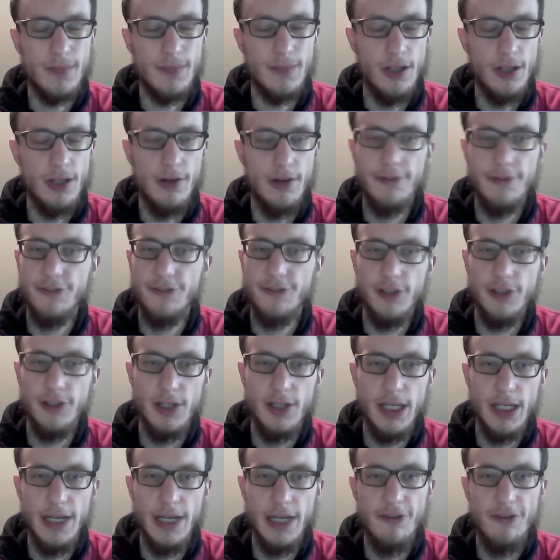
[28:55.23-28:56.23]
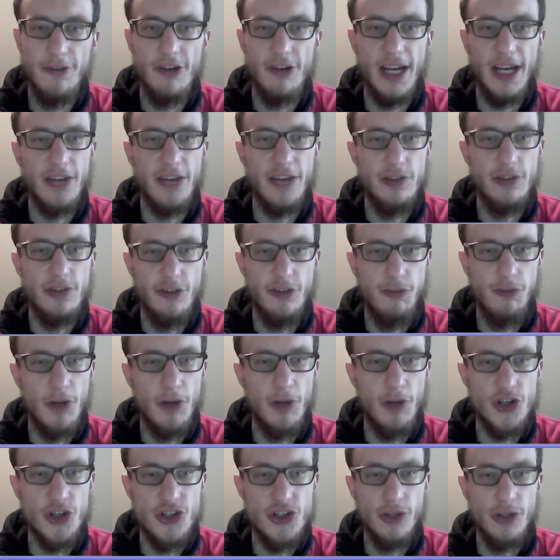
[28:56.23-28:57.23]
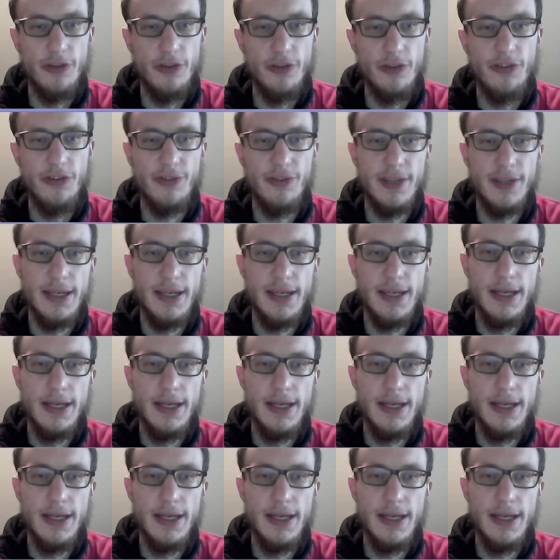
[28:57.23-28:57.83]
of a variety of modules.